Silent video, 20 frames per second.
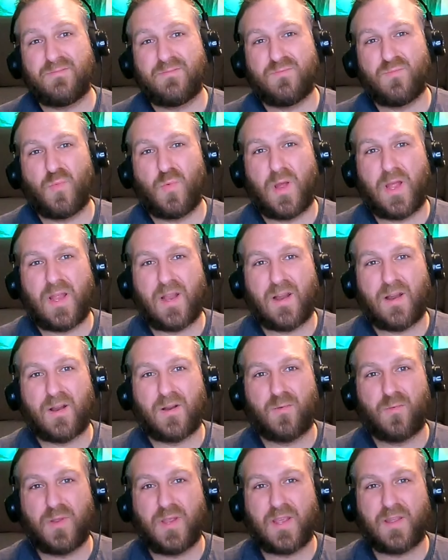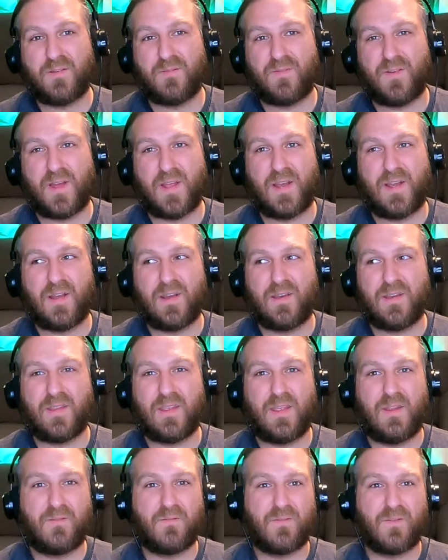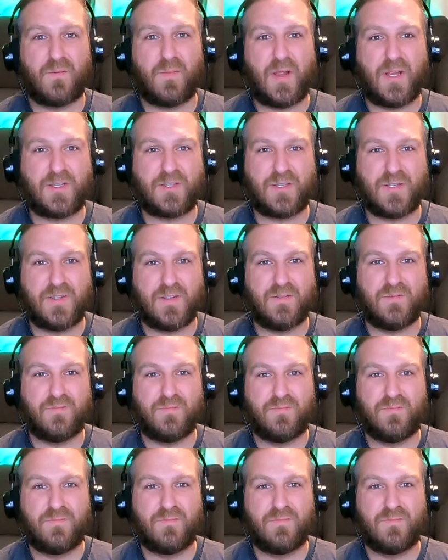where we can find information